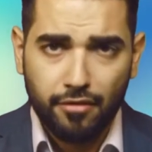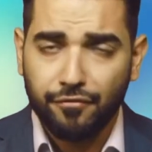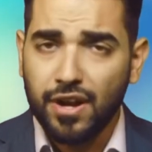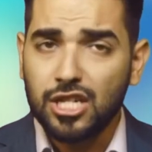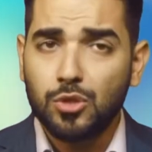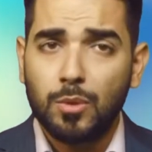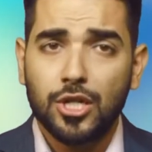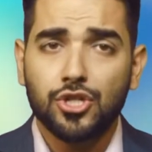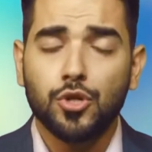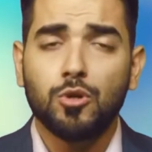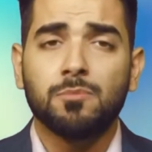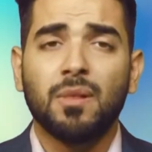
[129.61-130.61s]
Friends we
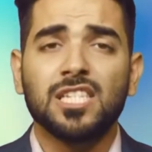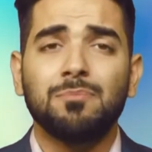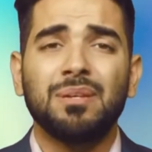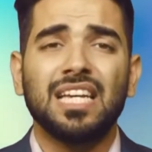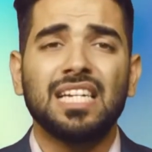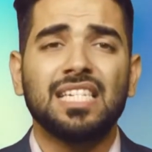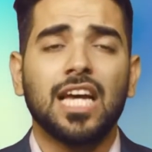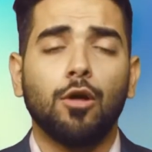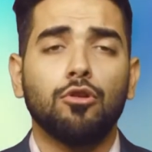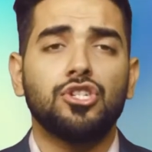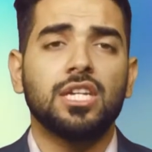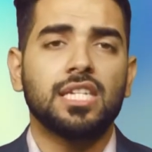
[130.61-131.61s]
choose must be
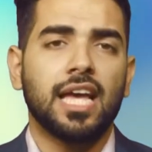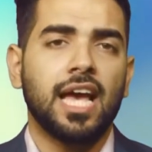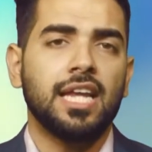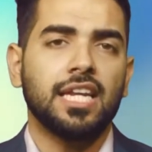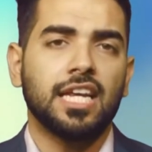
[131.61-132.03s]
intelligent and